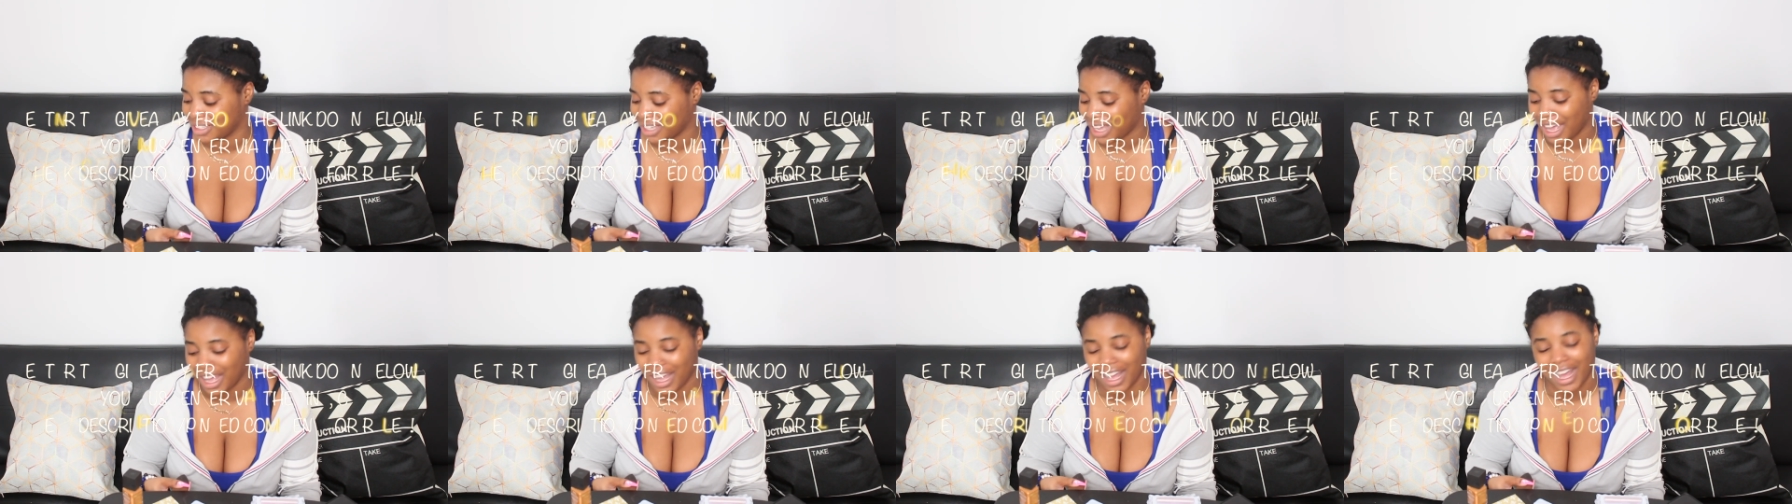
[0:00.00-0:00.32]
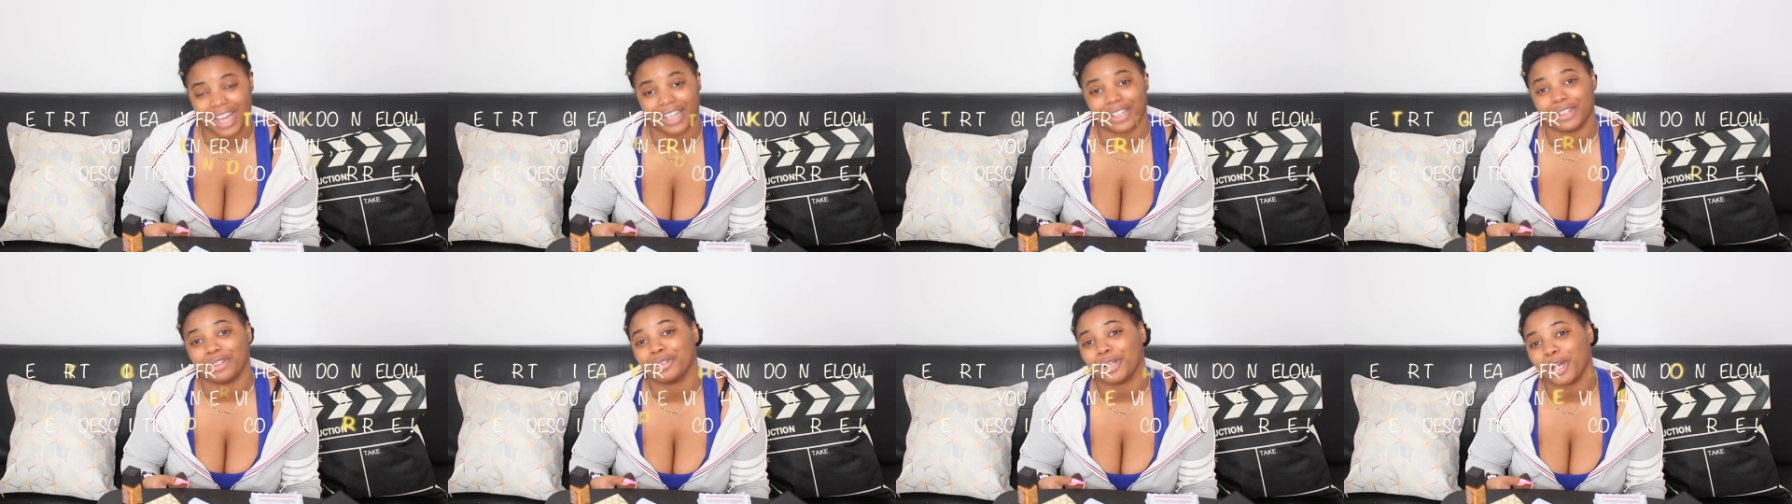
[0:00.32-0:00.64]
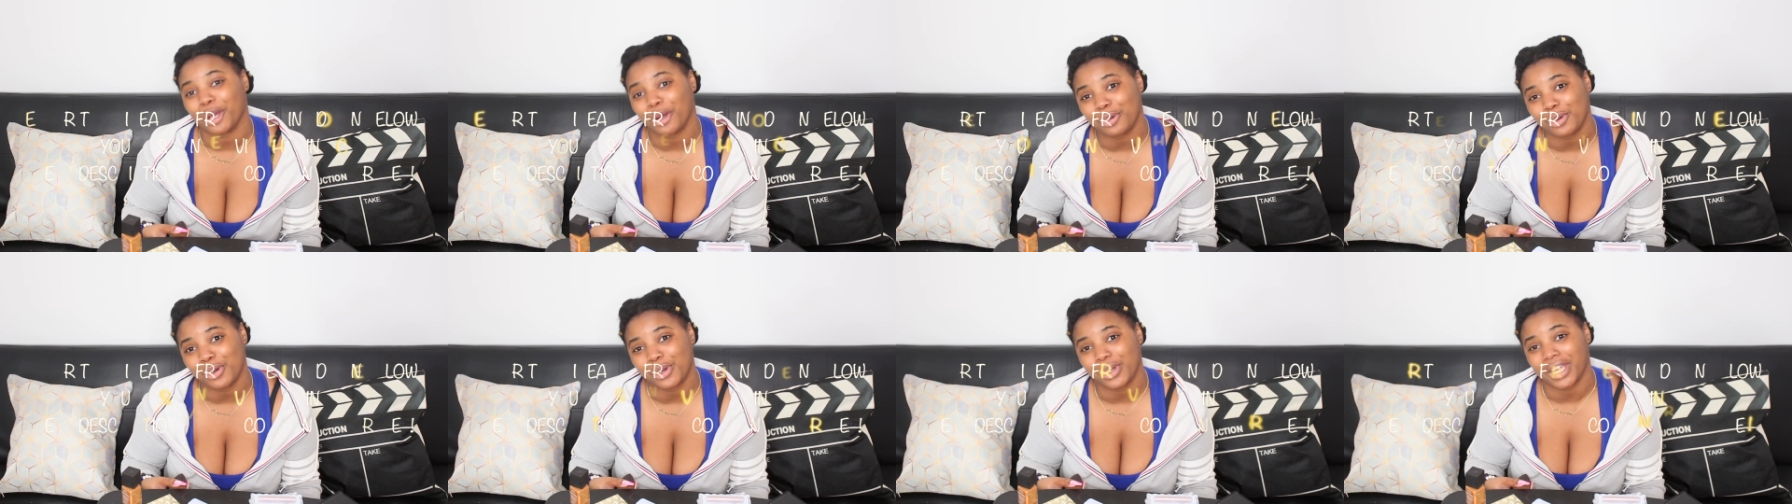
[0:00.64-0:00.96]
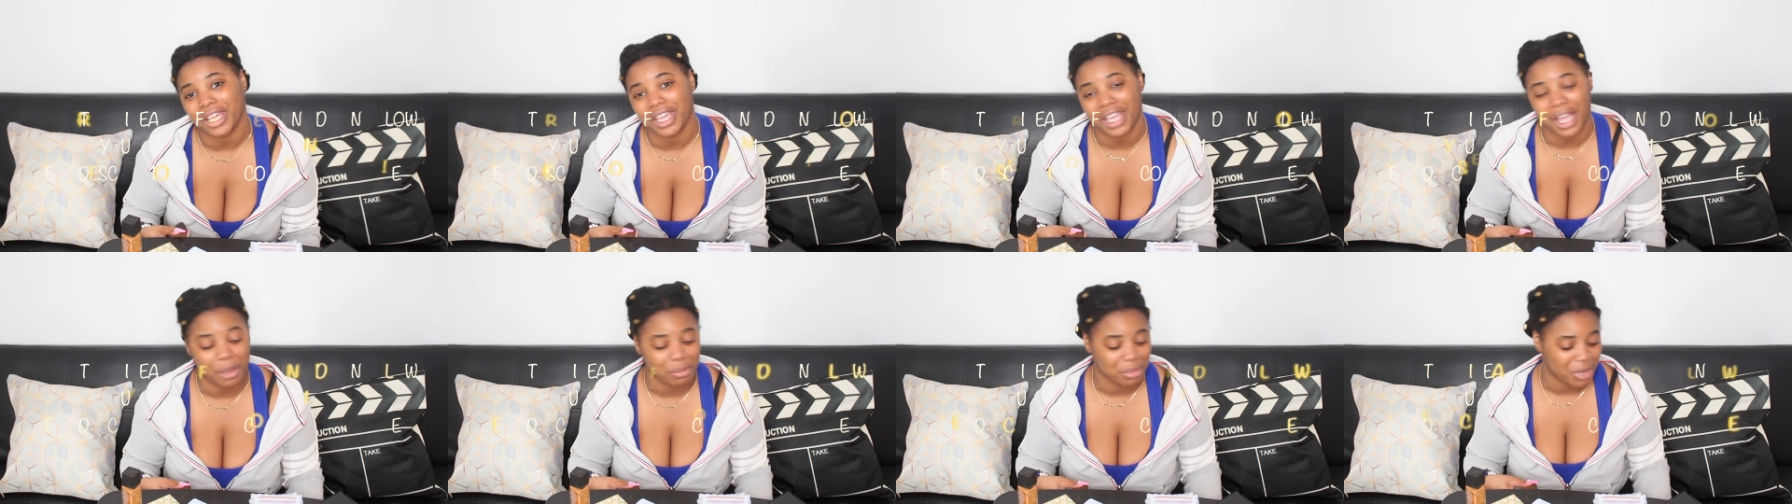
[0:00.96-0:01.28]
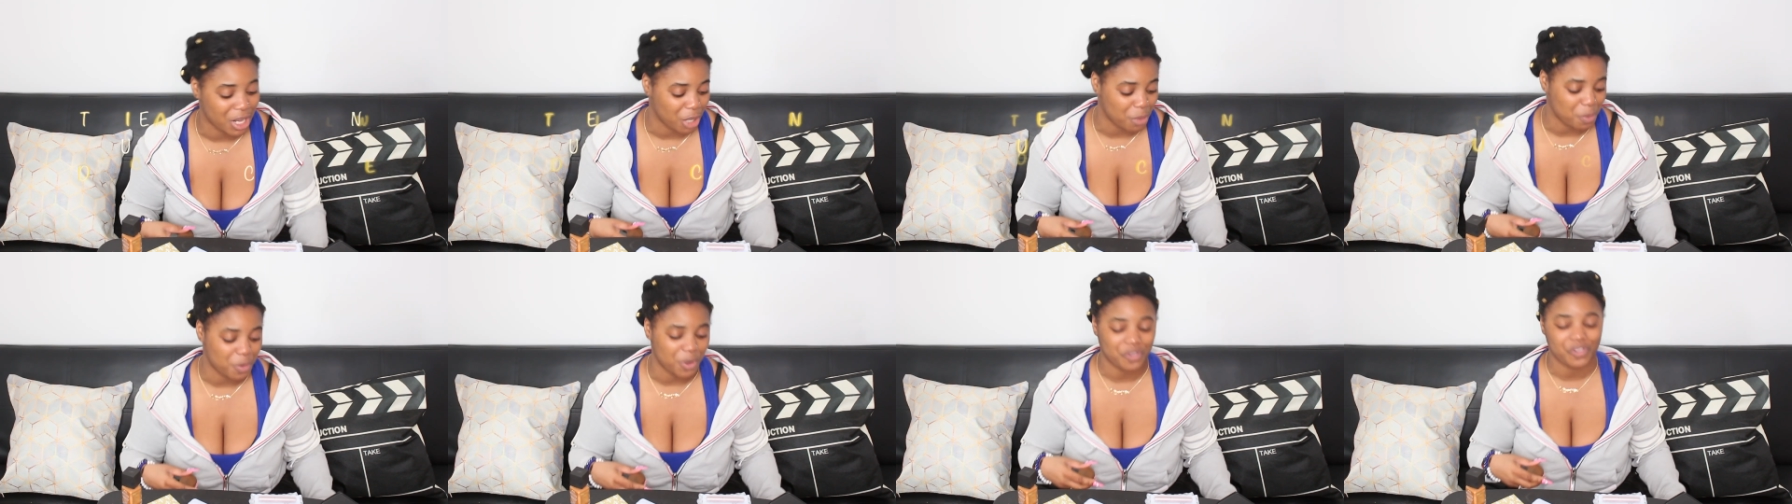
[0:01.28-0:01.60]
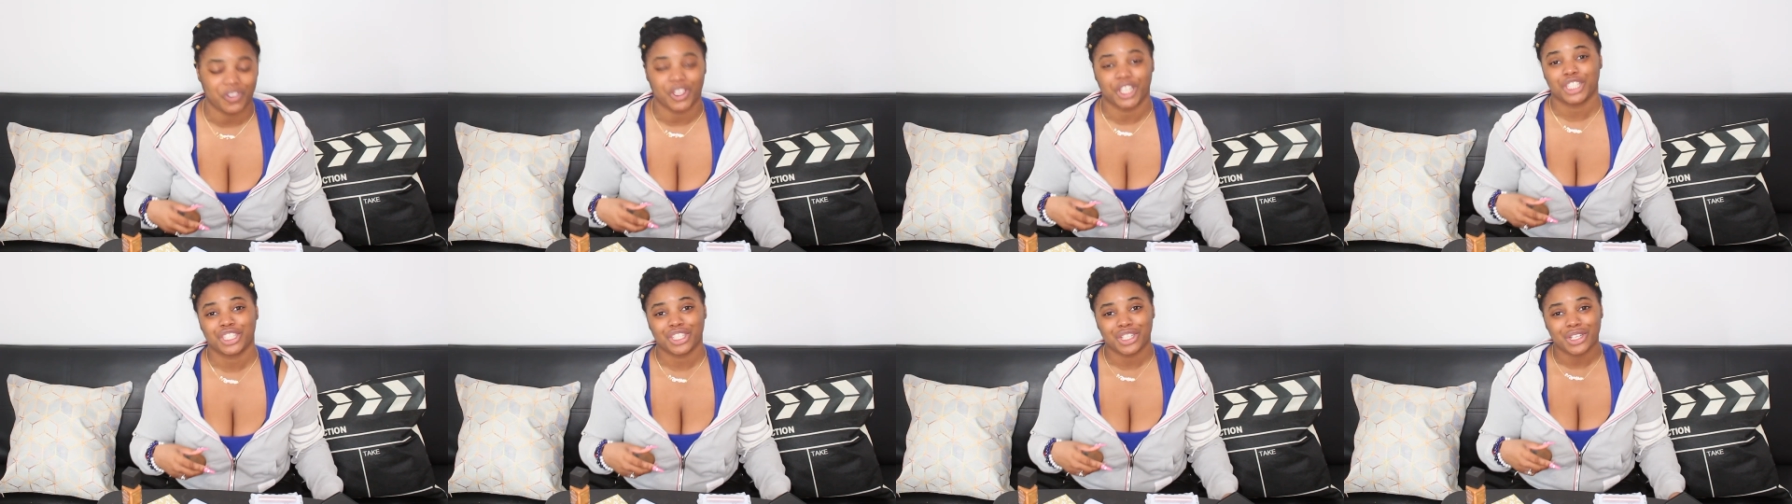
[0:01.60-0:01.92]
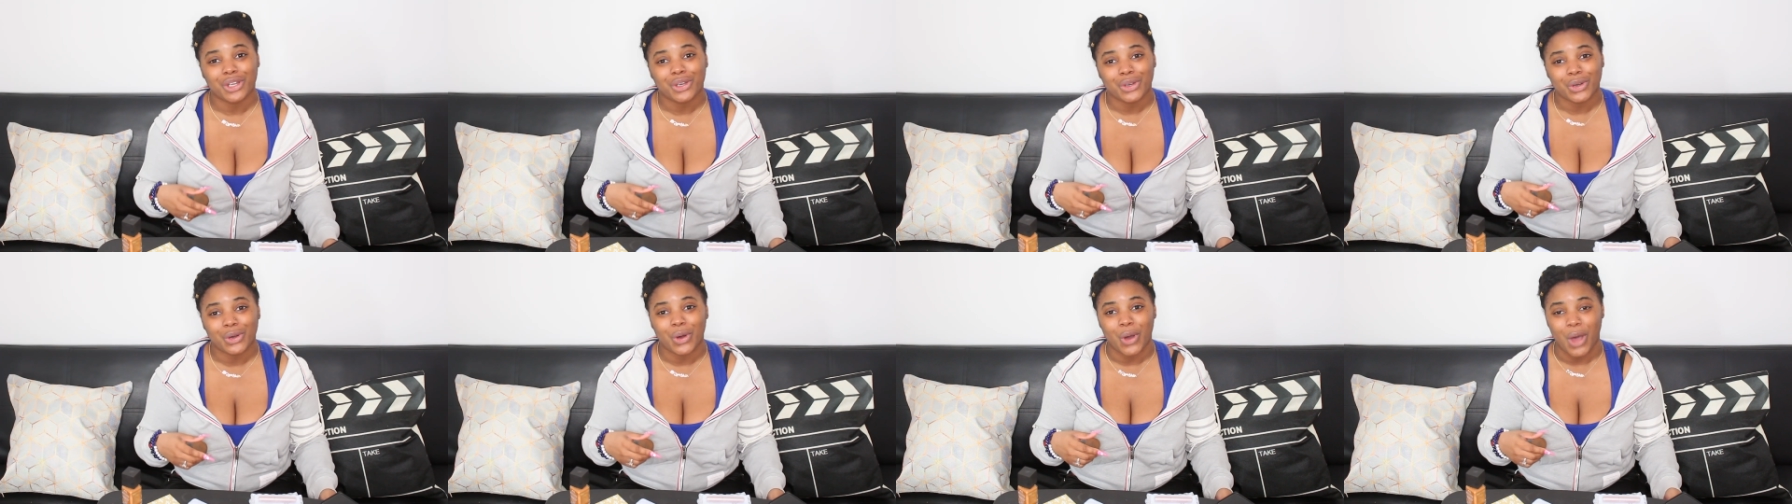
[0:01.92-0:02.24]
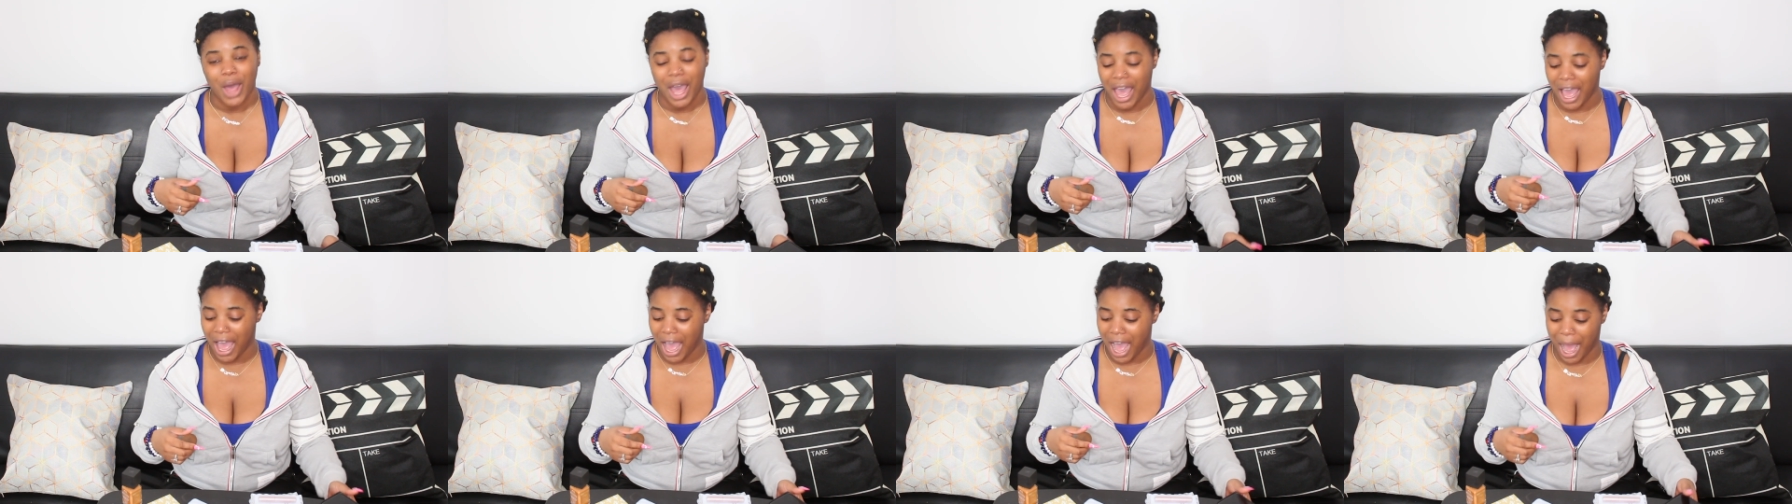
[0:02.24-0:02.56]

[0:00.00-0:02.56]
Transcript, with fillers: I don't know, okay? I'm not a professional.